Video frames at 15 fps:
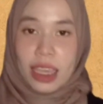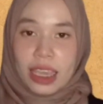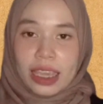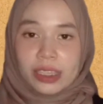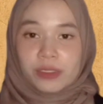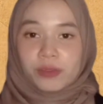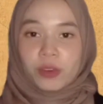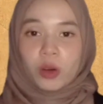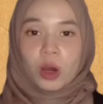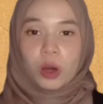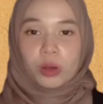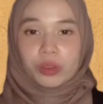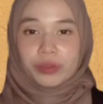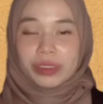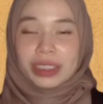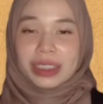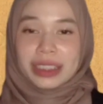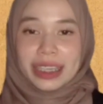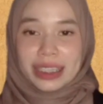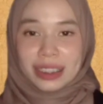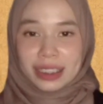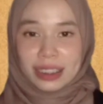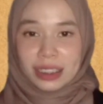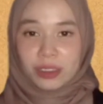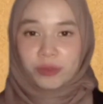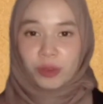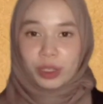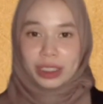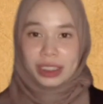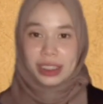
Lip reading: As for our first cases for the